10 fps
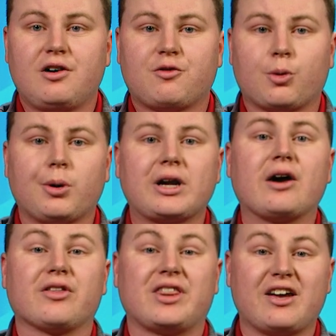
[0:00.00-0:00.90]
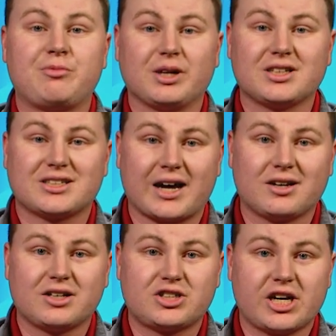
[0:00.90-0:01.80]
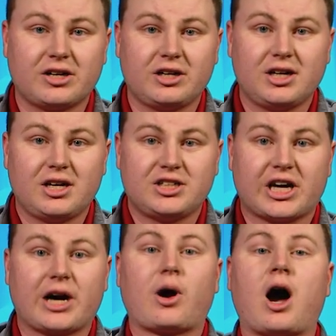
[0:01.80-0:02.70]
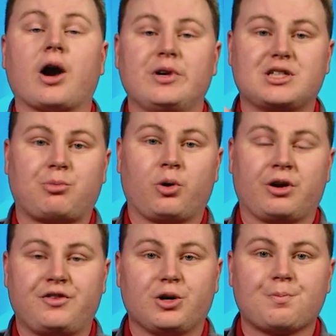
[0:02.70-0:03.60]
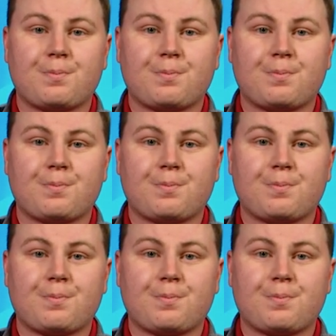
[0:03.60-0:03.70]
For more on how they've built a title contender, check out our recent point of view.